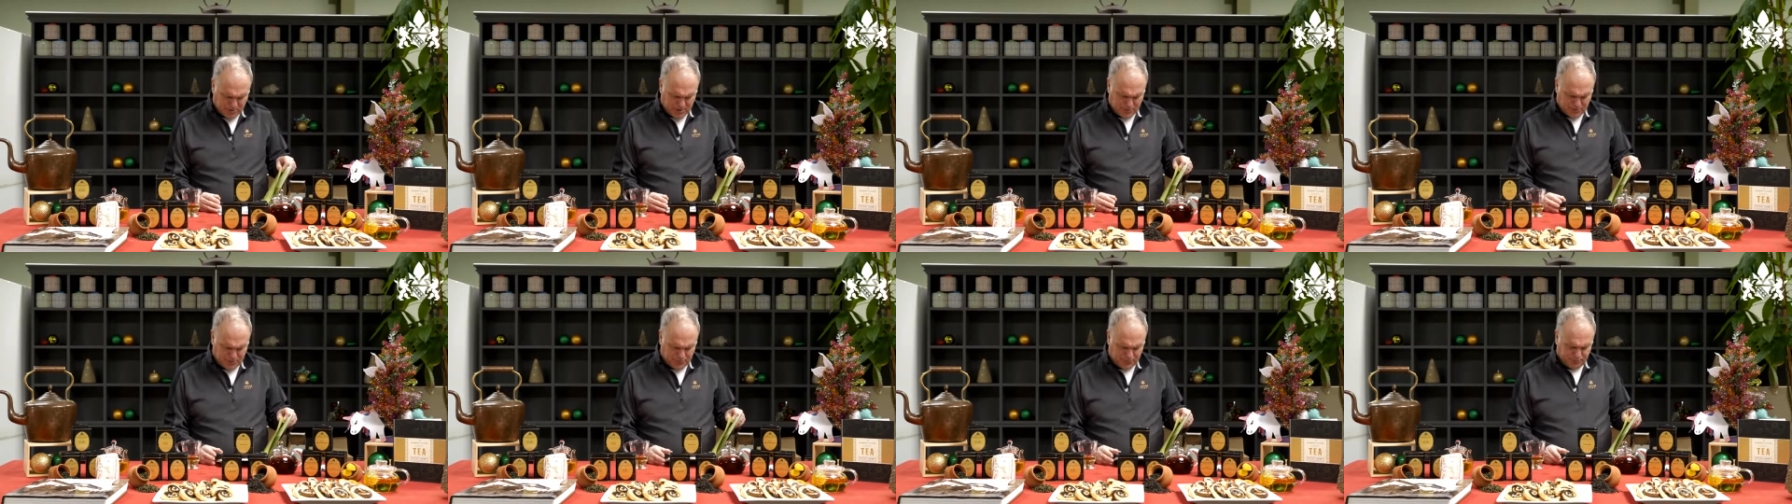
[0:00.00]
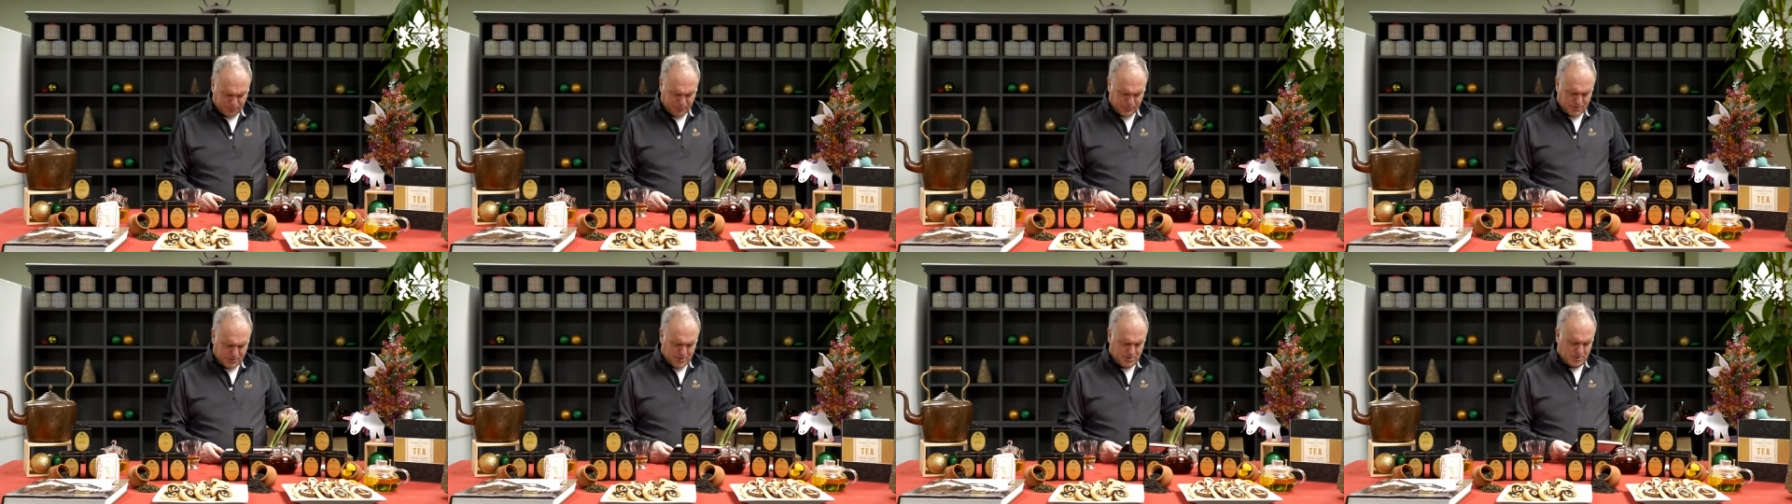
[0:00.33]
Because
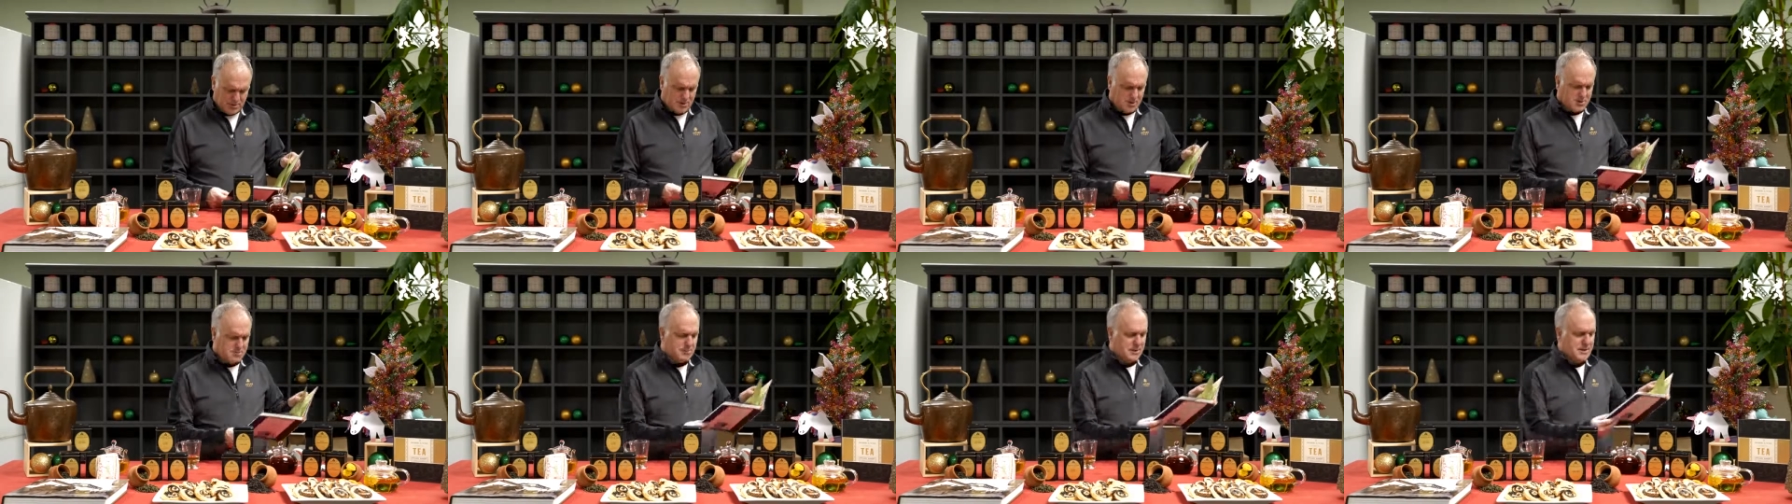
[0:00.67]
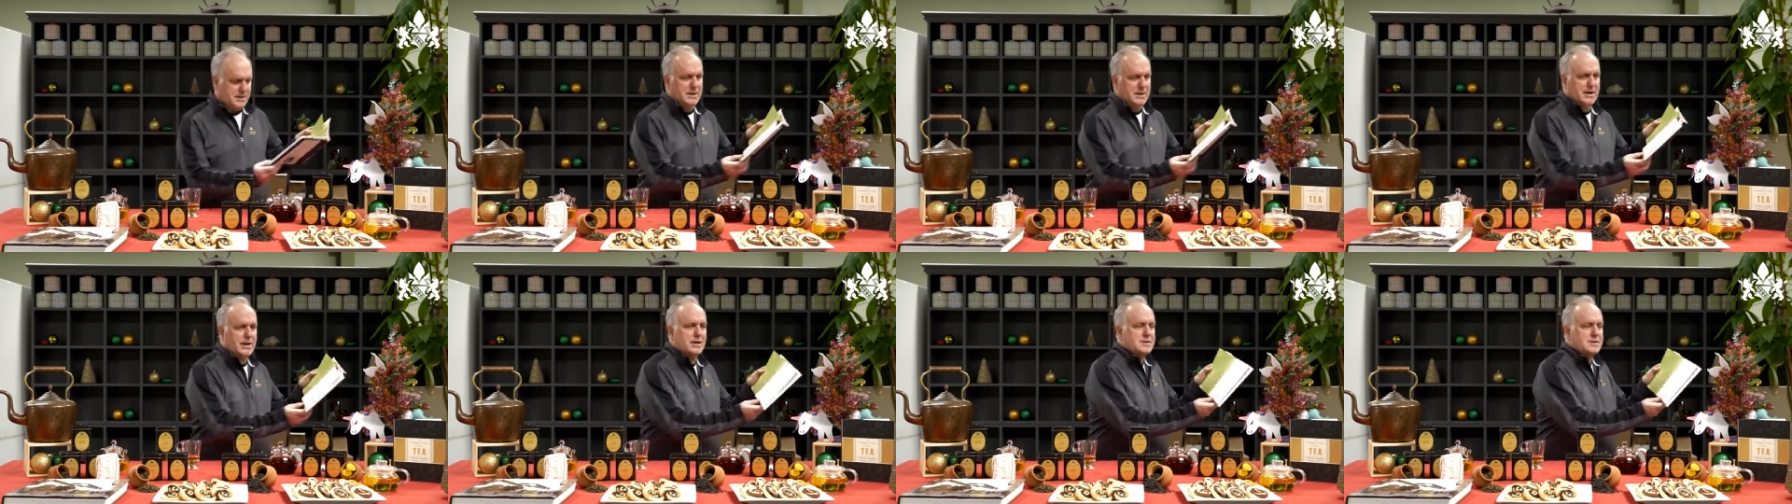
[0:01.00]
my dad
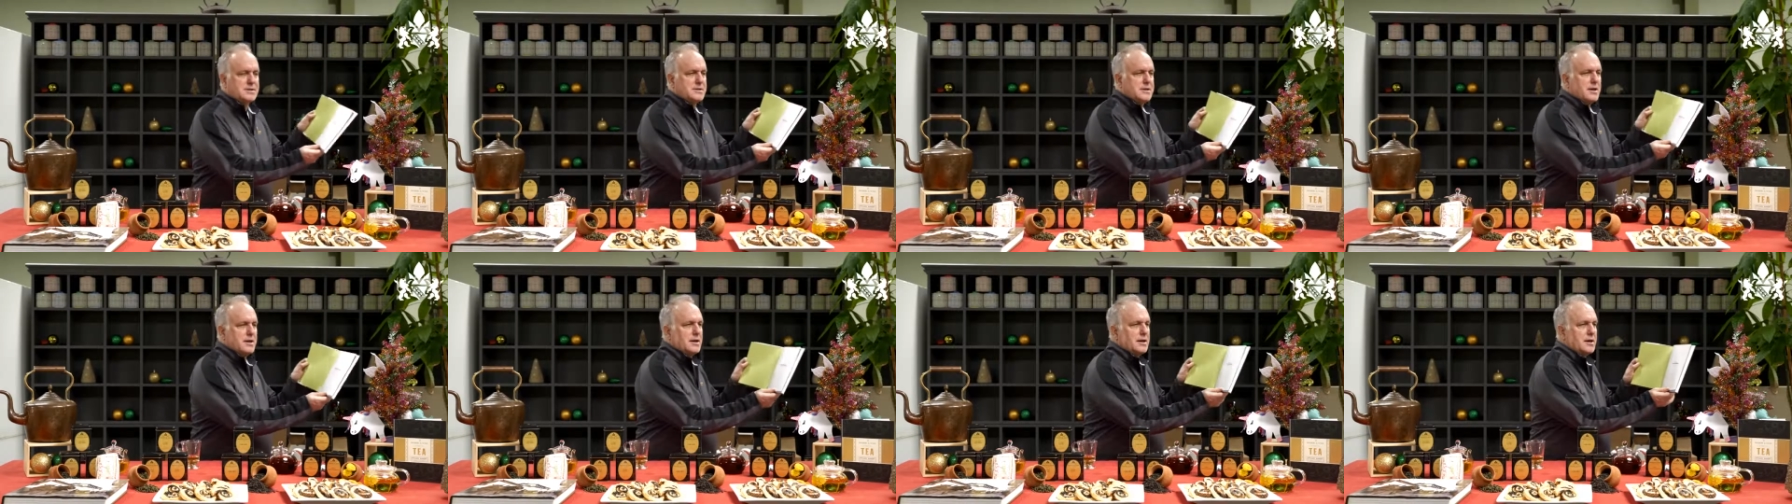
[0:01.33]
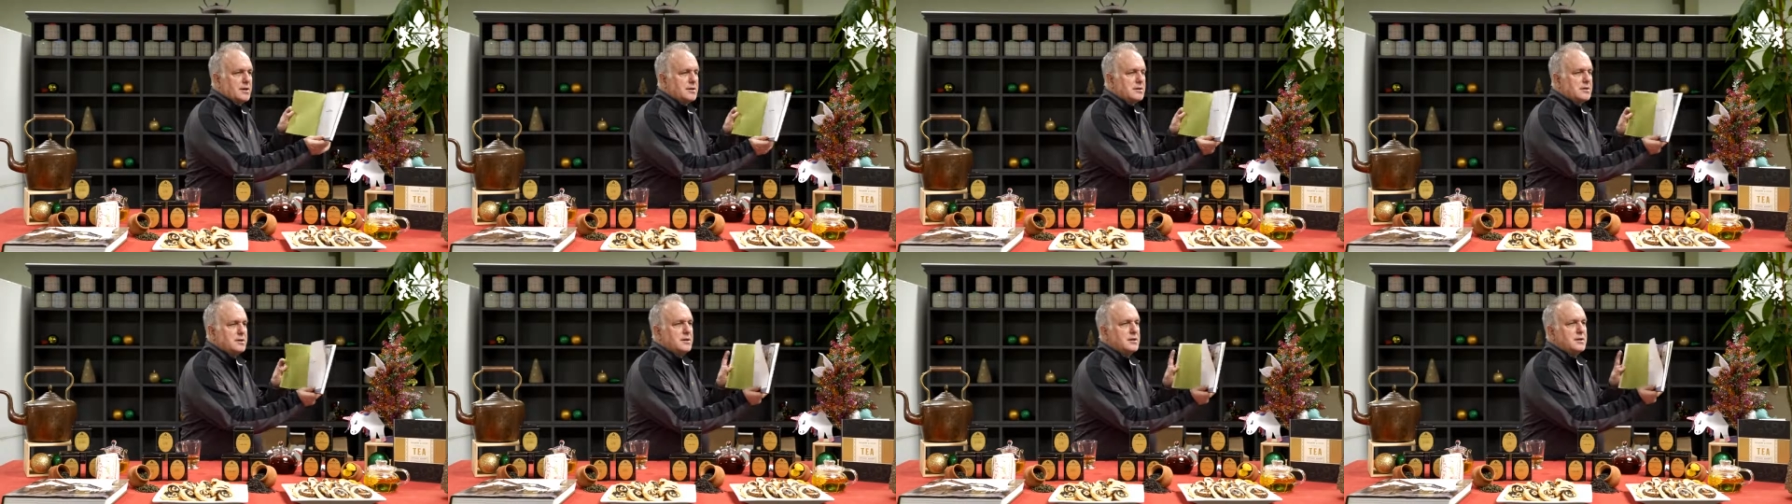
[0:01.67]
said,
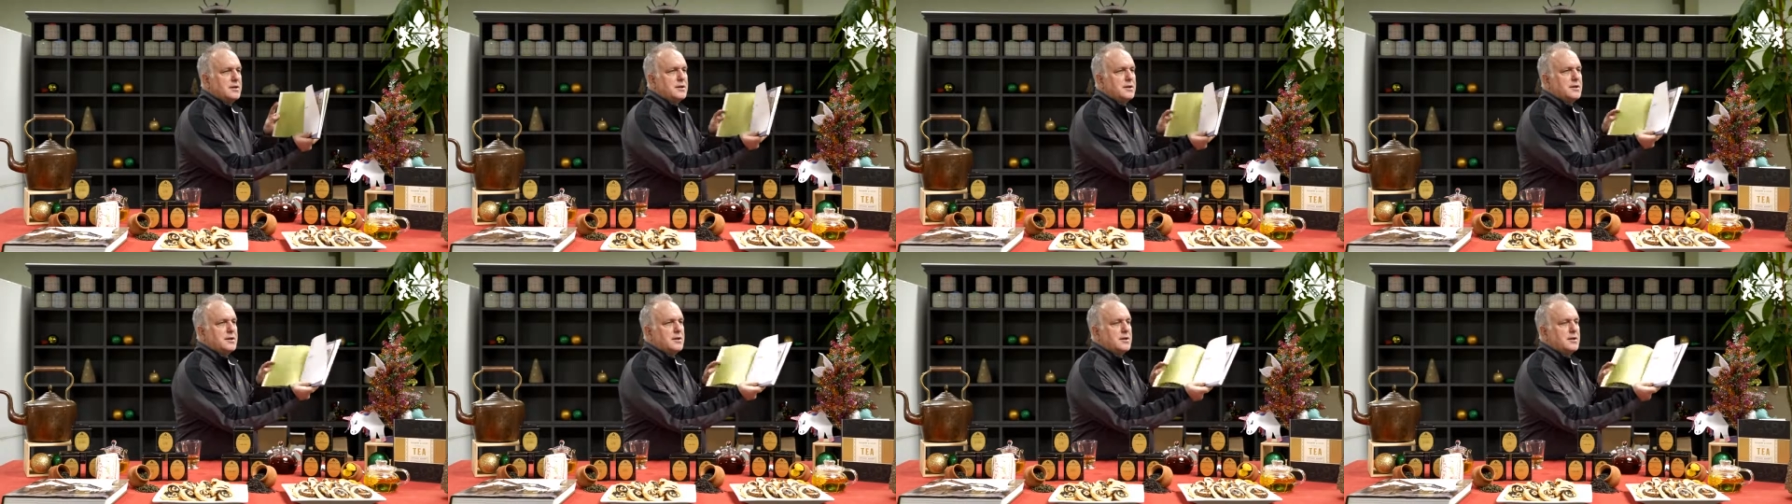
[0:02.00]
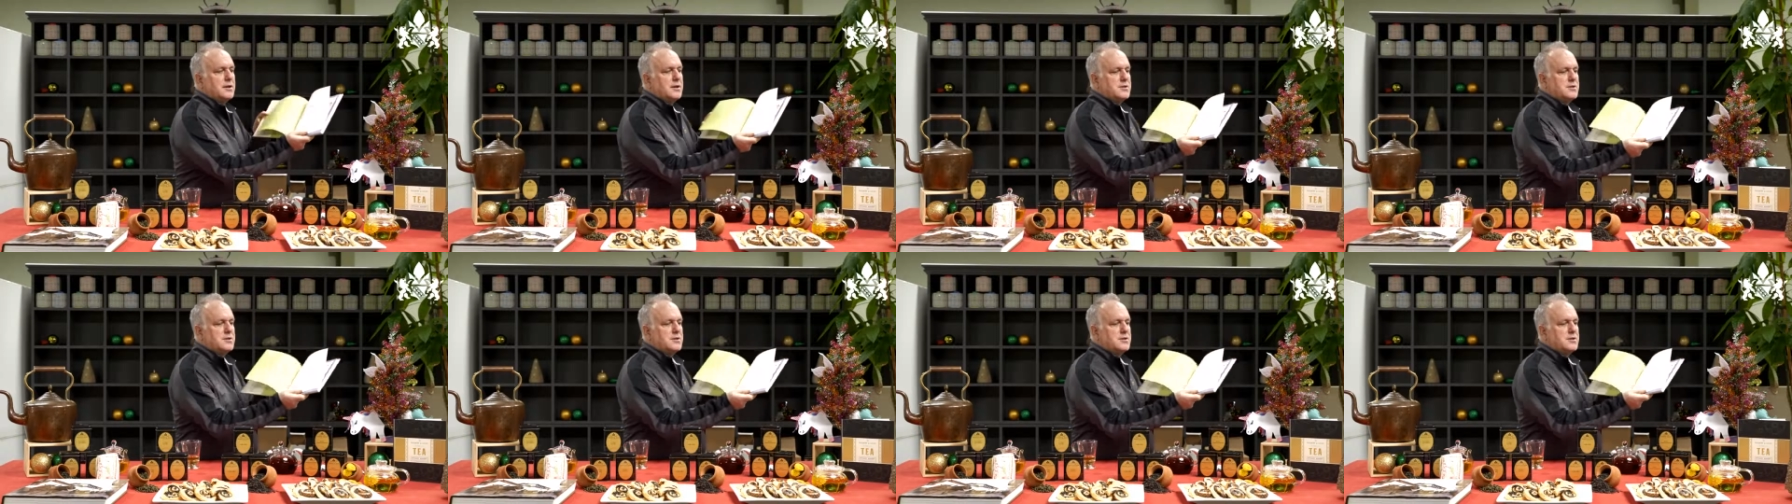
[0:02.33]
John,